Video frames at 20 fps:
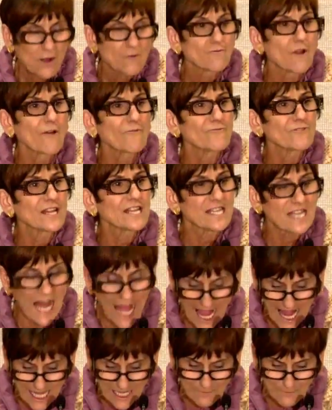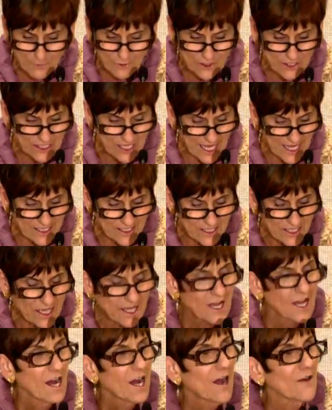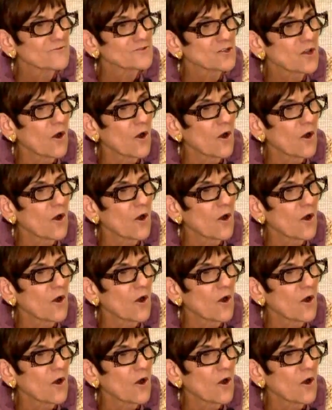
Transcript: roughly 9% of